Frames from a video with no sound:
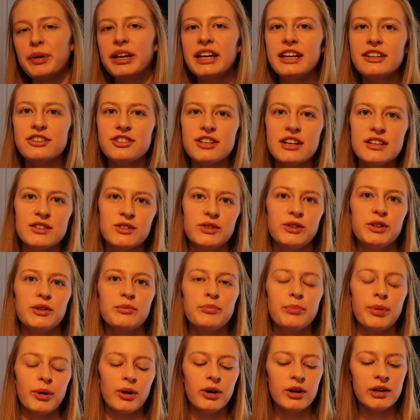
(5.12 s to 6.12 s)
PJs on the
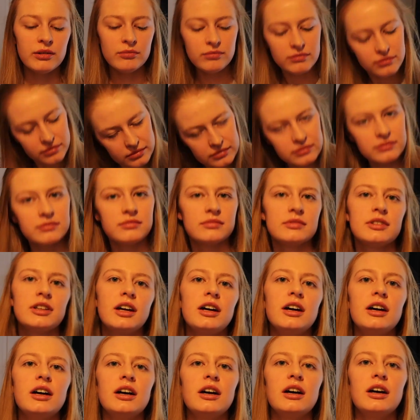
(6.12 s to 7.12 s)
bottom,
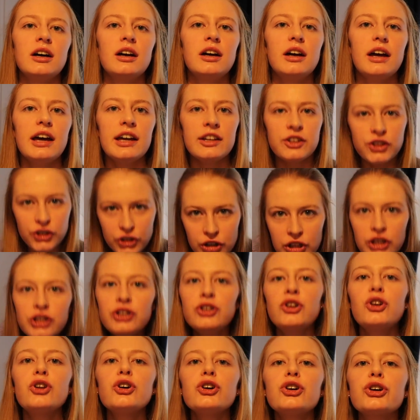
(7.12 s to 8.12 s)
and
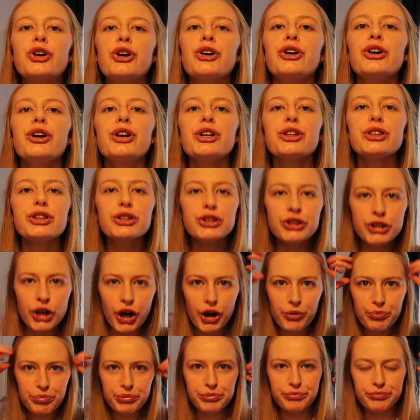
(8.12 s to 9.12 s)
then you look good at the
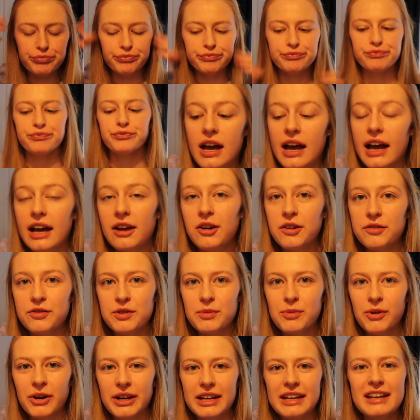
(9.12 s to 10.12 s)
top. Hello
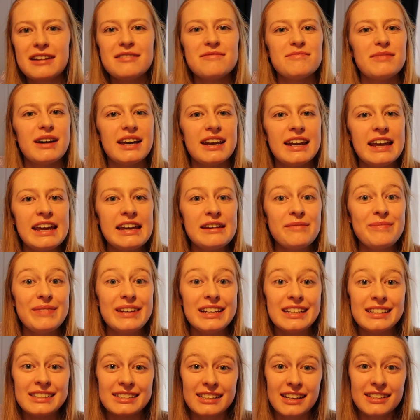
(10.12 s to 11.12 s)
everybody, my name
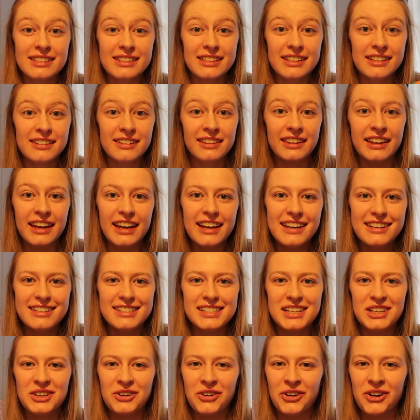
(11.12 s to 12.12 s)
is Saskia, the
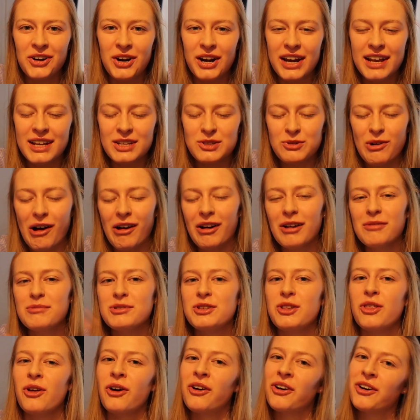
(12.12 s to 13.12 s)
S in RNS. Welcome
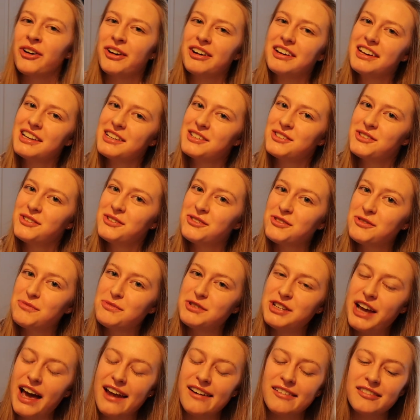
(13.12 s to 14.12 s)
to the RNS YouTube
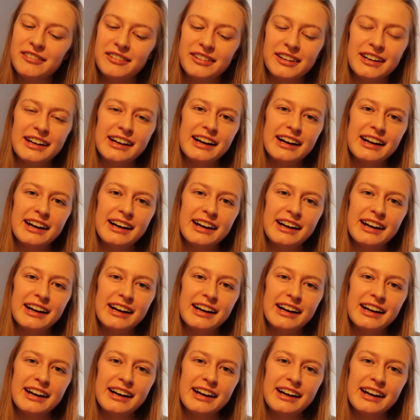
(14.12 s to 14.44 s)
channel.